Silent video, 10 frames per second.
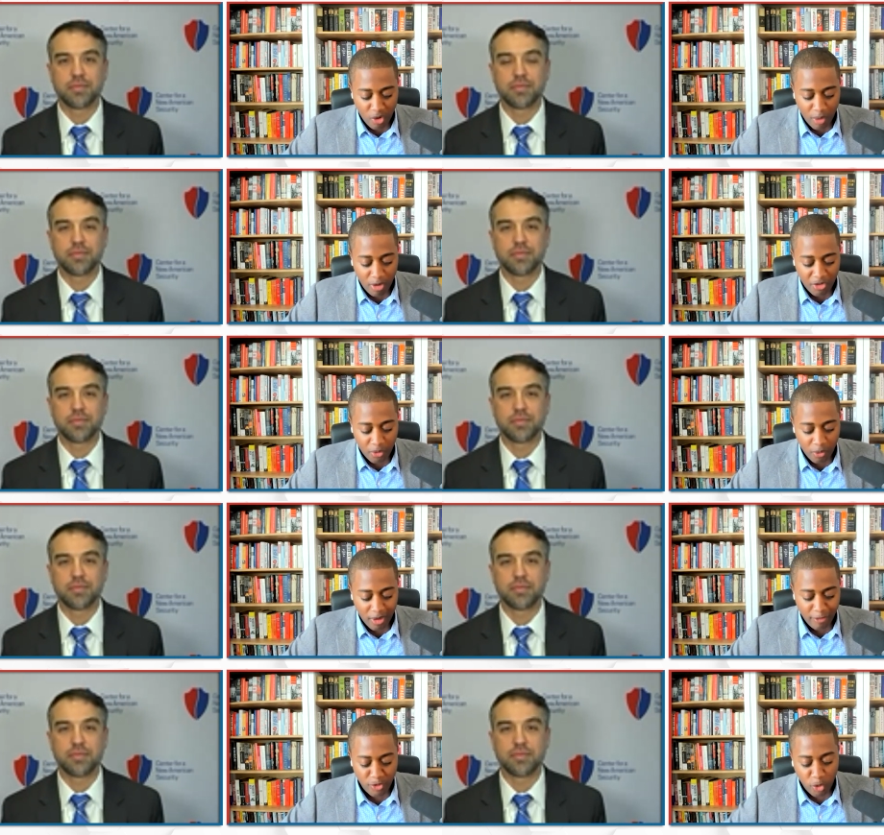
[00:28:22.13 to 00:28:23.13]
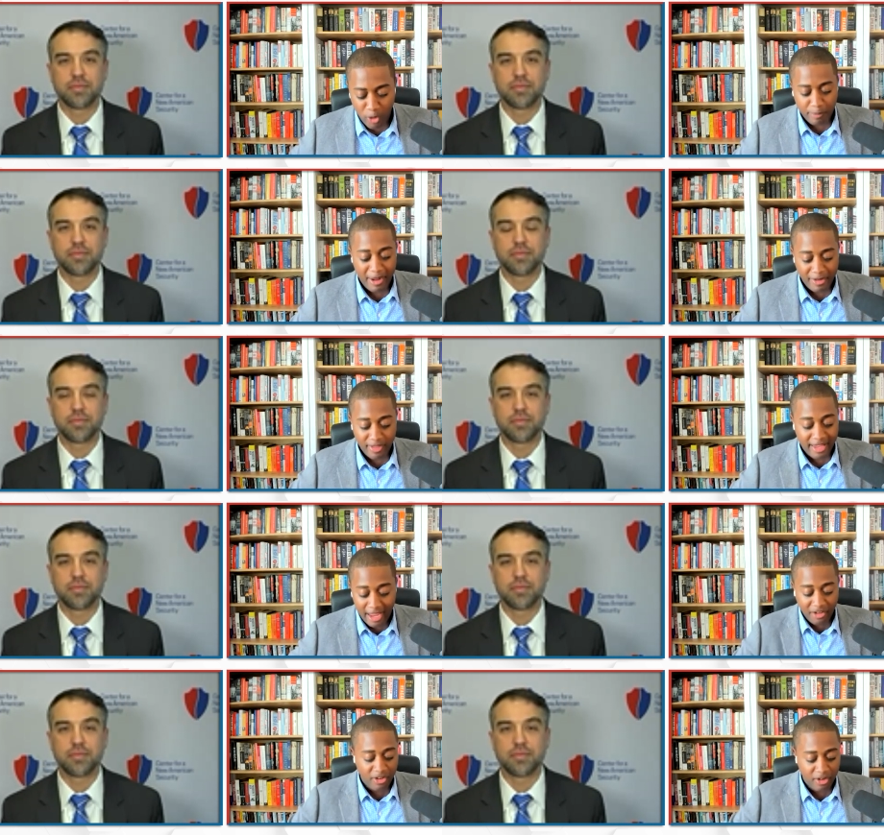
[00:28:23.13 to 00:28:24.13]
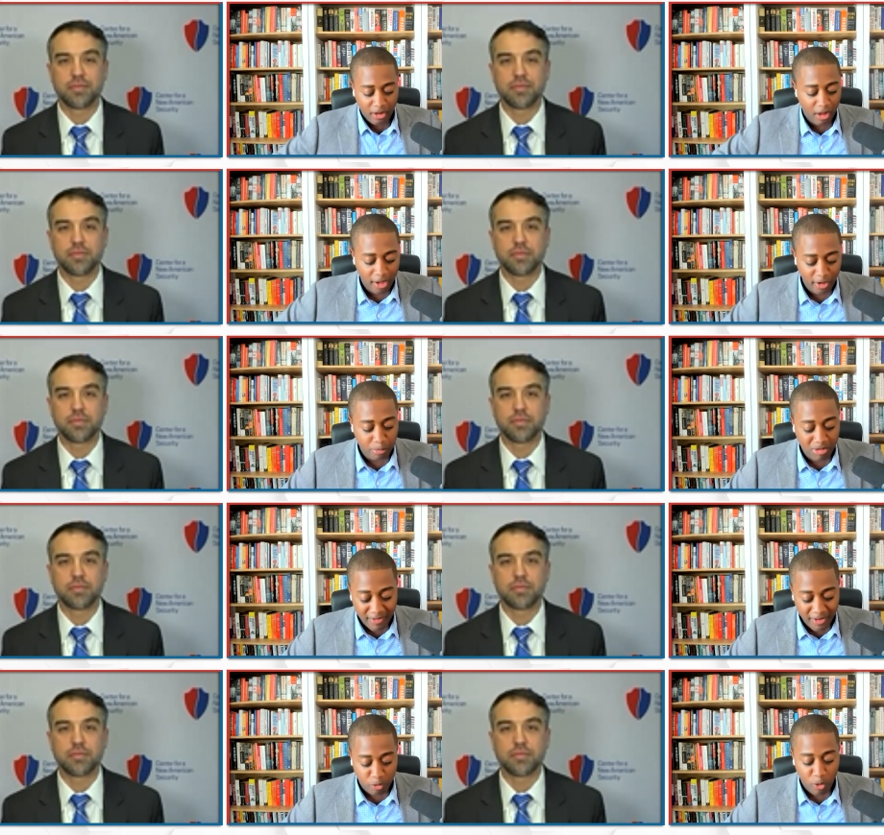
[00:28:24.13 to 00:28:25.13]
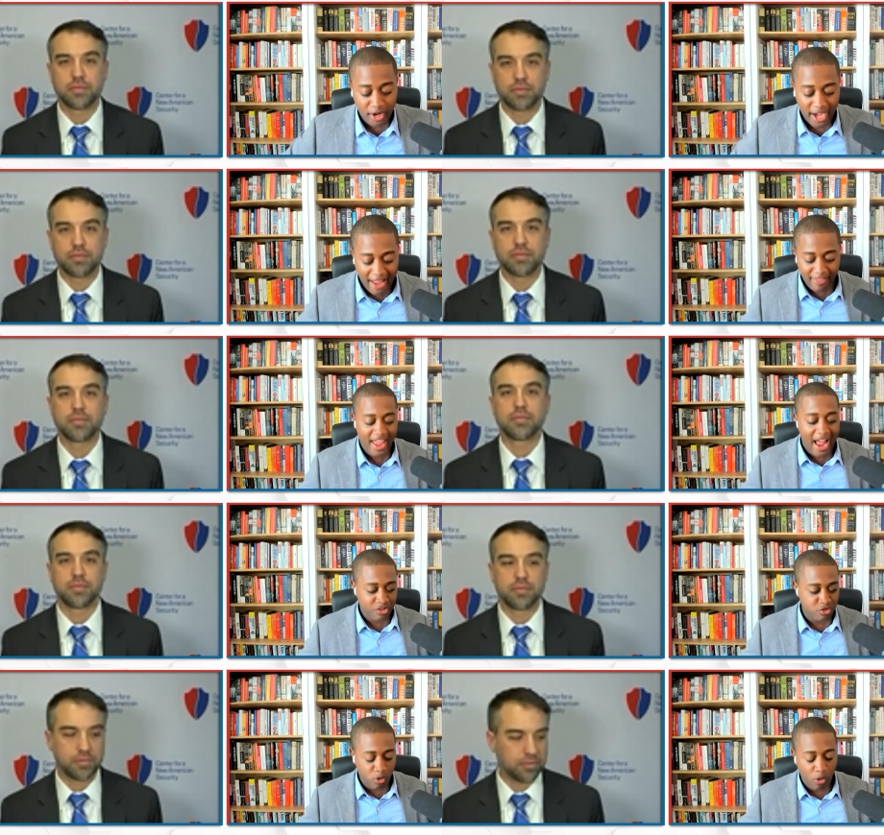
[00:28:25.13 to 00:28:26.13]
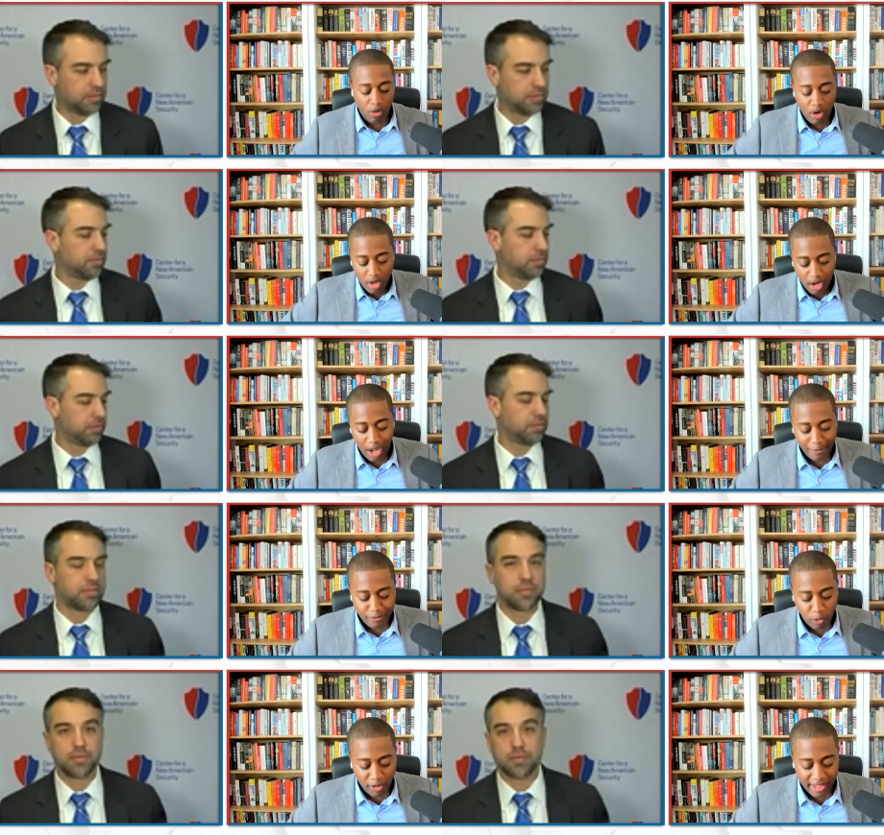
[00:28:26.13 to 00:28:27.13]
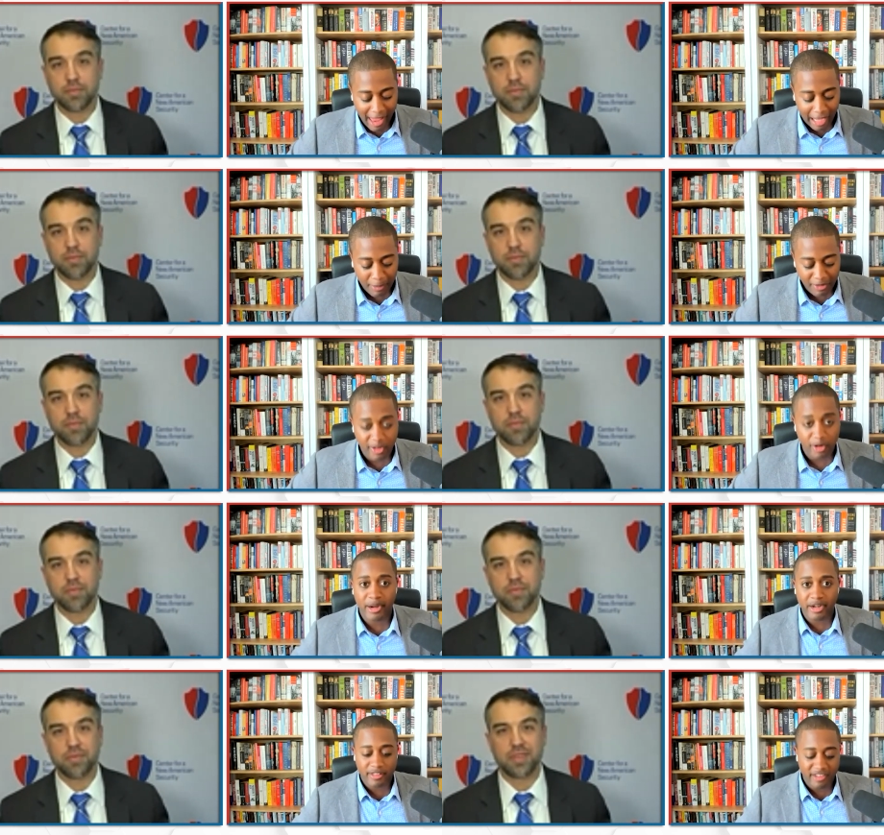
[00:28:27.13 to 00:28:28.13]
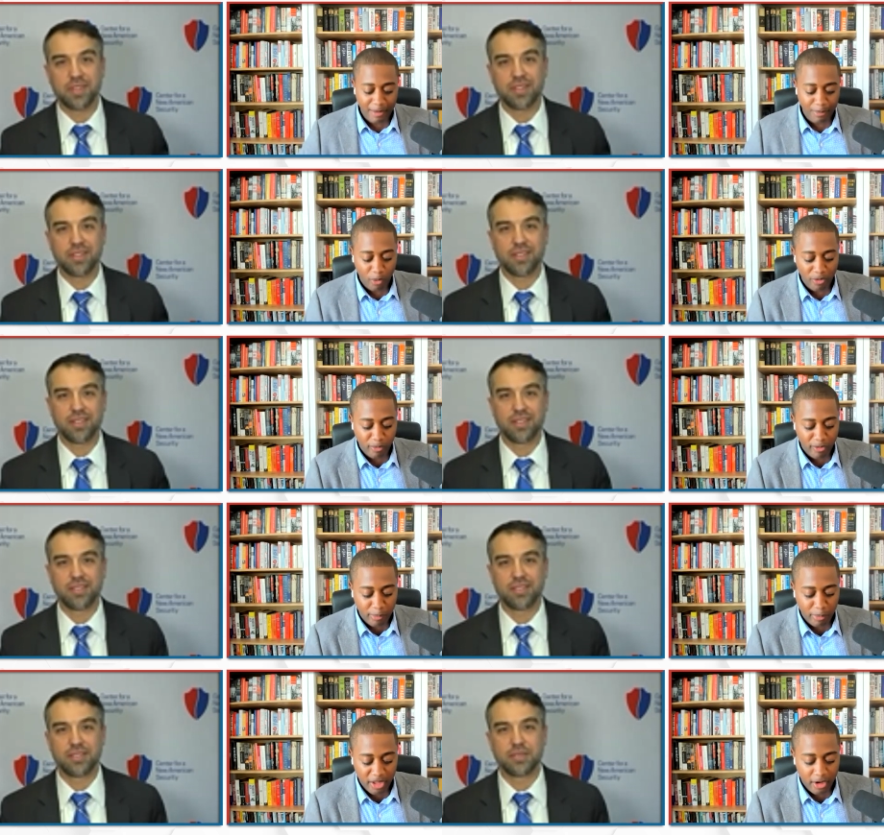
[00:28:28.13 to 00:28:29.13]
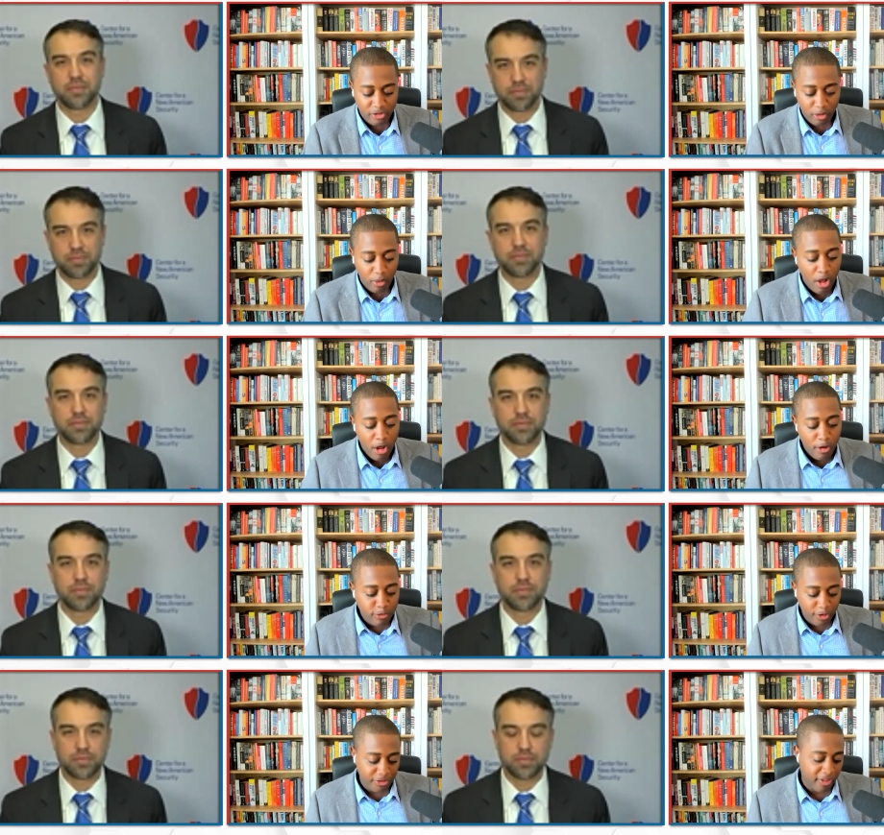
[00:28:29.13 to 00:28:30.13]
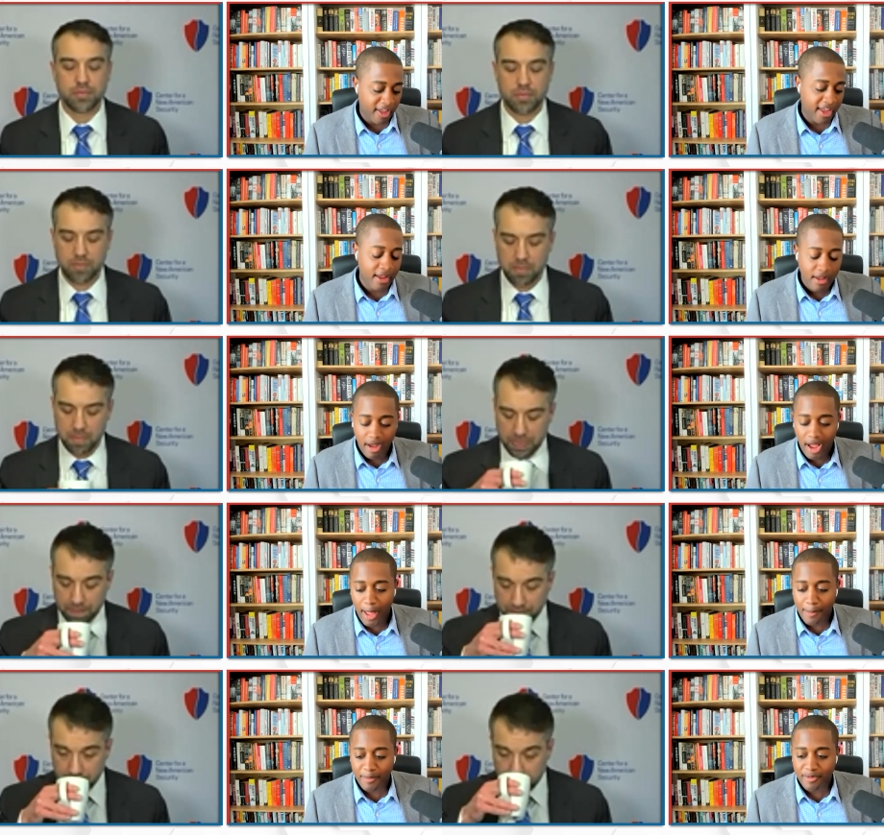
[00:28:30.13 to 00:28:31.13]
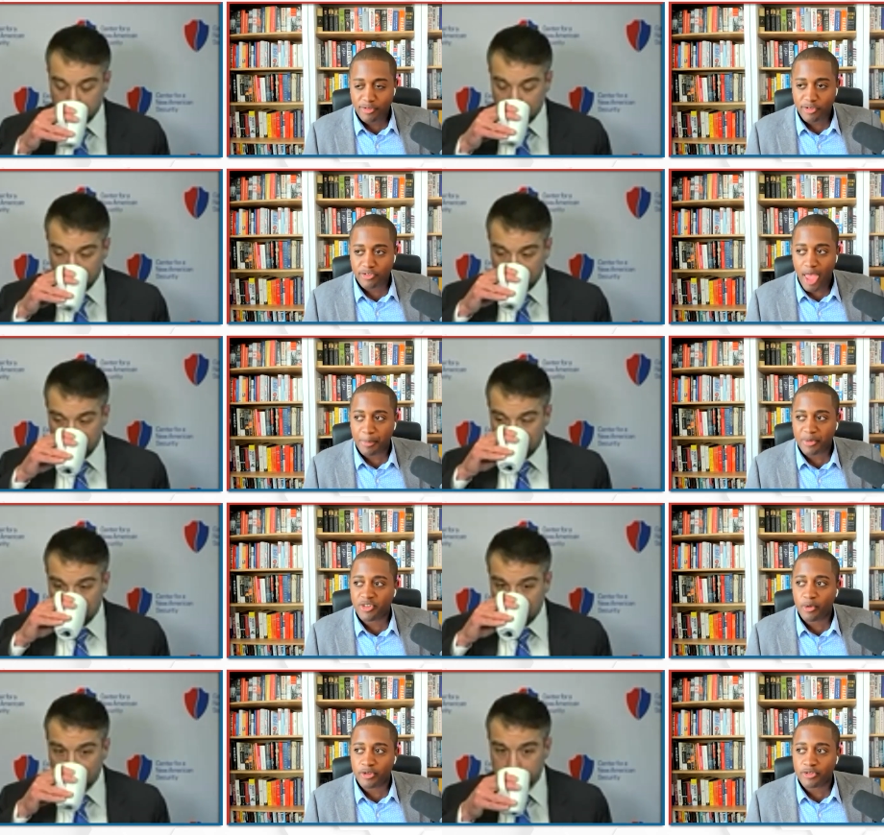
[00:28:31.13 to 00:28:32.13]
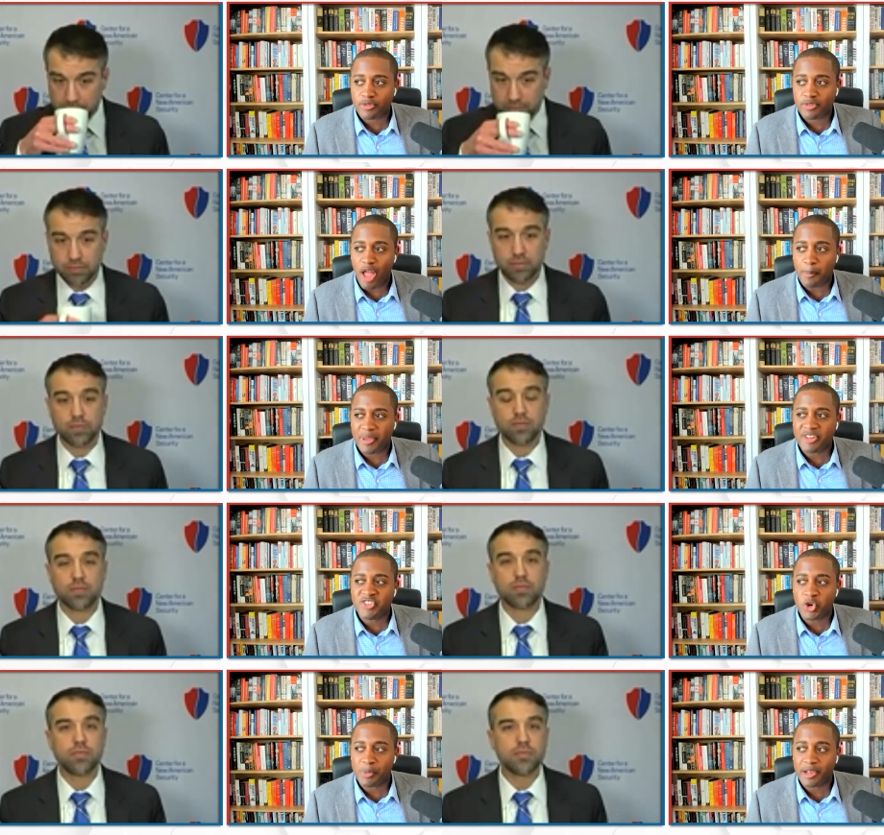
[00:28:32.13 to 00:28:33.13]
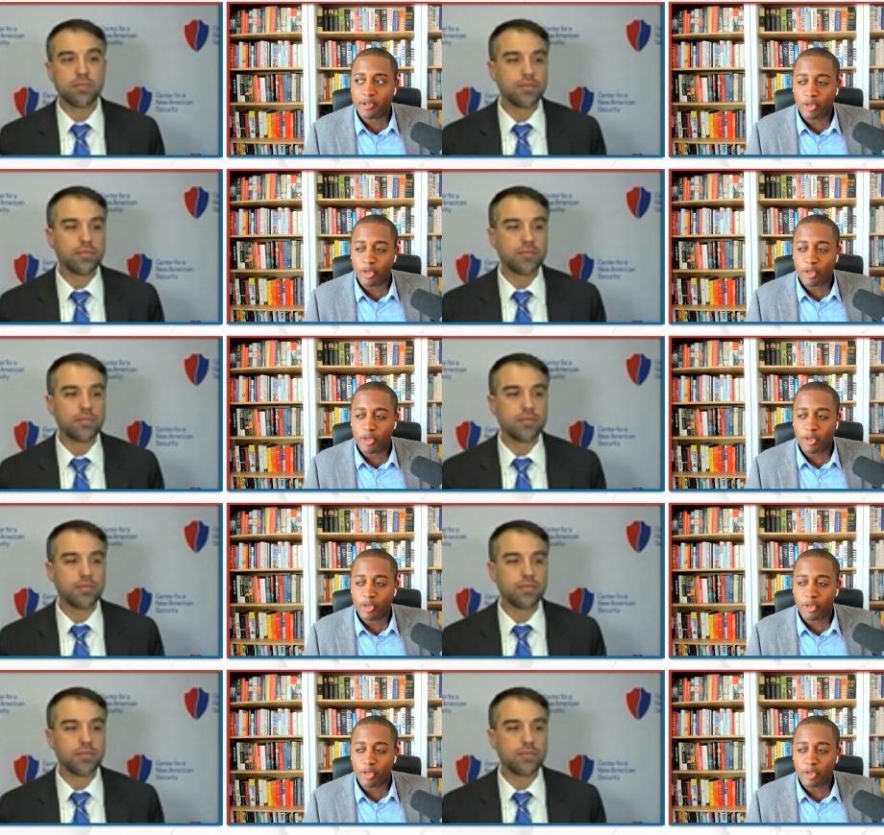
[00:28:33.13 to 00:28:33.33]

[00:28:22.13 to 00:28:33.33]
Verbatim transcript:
Speaker 1: I want to do a, a, few quick bits and then get into uh, your previous work and the actual um, four key elements that you're bringing to the table with with the book here. So, firstly, um, this episode has not been doom and